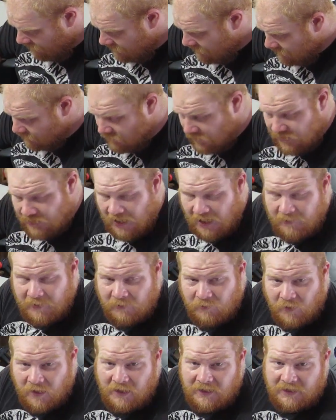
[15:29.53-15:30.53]
this is what you got to be
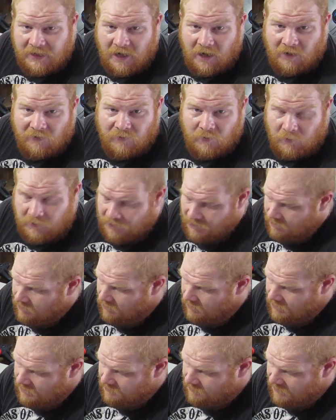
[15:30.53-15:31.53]
really careful when you do
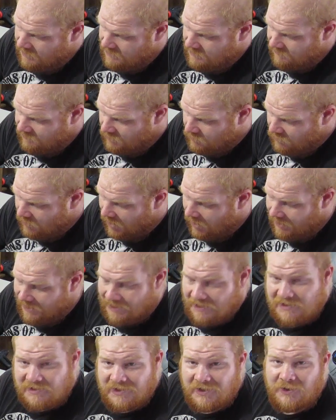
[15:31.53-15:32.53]
this, because if you cut
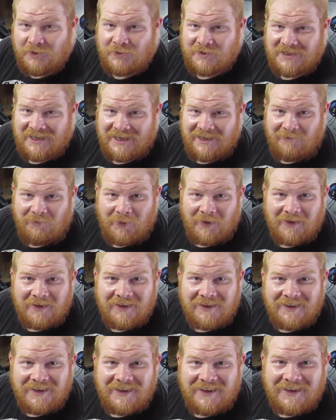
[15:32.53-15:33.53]
it too deep,
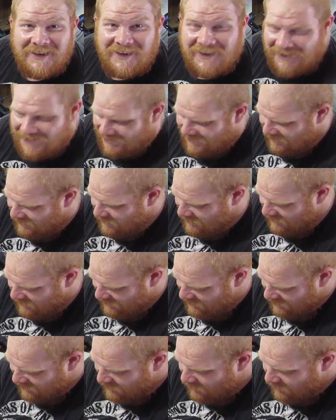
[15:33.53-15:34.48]
your